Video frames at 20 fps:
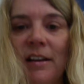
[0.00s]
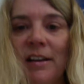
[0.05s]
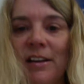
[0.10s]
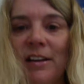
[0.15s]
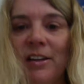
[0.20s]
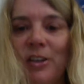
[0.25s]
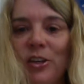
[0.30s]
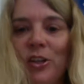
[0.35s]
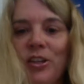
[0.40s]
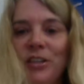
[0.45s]

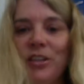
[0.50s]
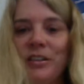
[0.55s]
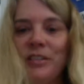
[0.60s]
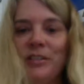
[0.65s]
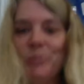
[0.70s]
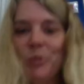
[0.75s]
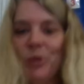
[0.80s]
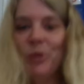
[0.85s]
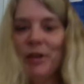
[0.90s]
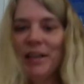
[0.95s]
Good
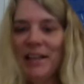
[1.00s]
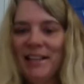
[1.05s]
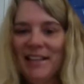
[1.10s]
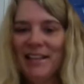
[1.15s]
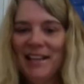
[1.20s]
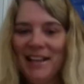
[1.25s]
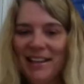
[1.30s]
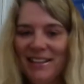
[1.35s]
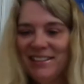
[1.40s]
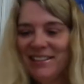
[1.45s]
morning,
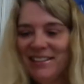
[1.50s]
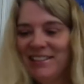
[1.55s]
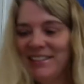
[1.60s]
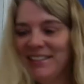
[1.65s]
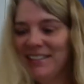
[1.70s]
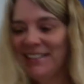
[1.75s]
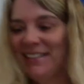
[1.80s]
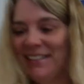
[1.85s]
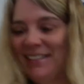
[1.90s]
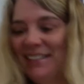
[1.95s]
class.
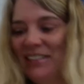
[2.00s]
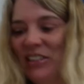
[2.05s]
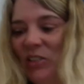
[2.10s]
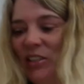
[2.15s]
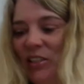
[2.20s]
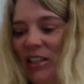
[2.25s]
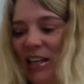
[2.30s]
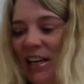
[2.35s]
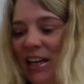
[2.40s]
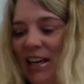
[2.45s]

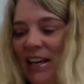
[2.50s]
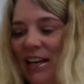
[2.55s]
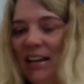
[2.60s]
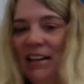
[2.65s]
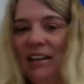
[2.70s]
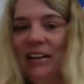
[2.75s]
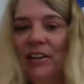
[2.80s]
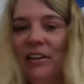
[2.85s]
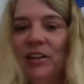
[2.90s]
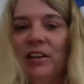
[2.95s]
Today
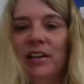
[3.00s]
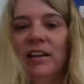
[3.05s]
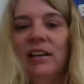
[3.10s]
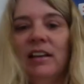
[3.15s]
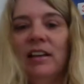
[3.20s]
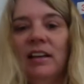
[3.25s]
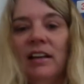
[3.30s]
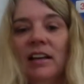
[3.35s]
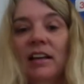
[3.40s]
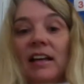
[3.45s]

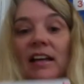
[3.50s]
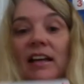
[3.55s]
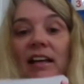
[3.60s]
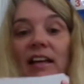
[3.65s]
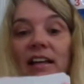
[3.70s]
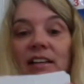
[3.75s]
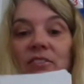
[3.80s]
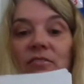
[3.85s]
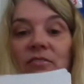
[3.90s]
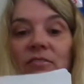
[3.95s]

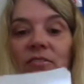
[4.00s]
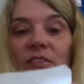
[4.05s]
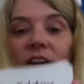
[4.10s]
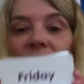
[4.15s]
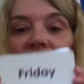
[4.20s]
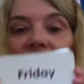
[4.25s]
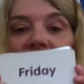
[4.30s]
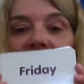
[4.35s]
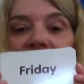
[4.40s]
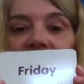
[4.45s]
is
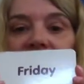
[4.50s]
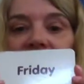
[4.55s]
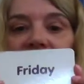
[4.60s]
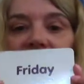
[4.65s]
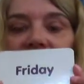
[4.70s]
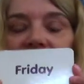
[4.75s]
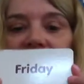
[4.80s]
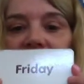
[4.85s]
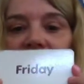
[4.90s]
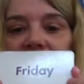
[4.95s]

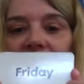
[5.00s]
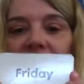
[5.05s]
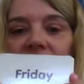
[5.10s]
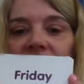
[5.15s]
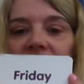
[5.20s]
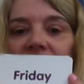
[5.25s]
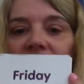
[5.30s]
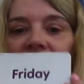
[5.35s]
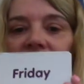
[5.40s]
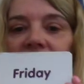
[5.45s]
Friday, the
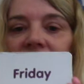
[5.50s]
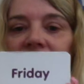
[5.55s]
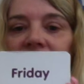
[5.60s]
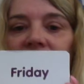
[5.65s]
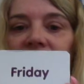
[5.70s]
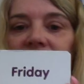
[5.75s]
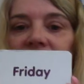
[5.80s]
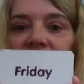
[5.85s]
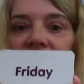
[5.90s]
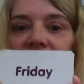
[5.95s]
last
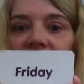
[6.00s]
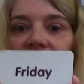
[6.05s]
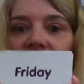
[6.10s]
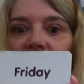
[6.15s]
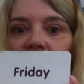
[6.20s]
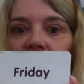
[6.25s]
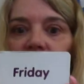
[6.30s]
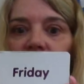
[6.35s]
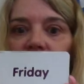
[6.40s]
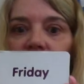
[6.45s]
day of
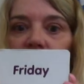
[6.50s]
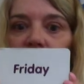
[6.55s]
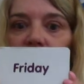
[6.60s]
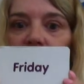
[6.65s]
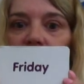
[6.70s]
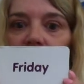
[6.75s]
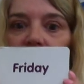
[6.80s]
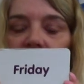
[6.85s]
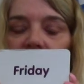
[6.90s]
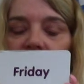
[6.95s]
our school
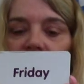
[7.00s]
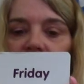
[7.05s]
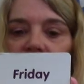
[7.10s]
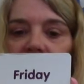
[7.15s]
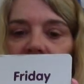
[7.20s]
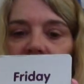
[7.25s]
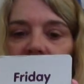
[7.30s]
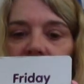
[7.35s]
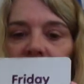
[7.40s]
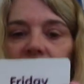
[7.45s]
week.
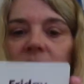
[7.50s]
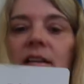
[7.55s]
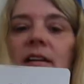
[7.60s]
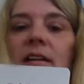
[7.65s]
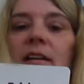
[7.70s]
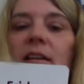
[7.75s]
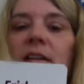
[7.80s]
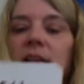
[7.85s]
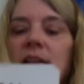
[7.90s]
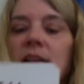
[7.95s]

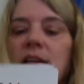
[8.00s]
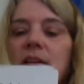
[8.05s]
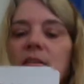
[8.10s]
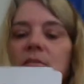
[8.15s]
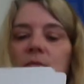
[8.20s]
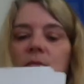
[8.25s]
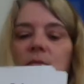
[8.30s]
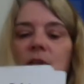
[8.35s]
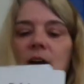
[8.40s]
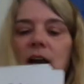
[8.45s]

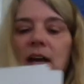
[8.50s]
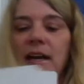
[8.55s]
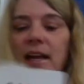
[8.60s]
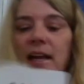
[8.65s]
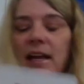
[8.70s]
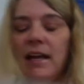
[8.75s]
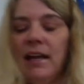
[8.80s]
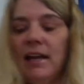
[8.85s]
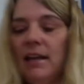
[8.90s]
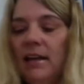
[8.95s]

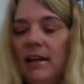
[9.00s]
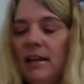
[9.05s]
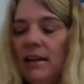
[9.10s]
Friday.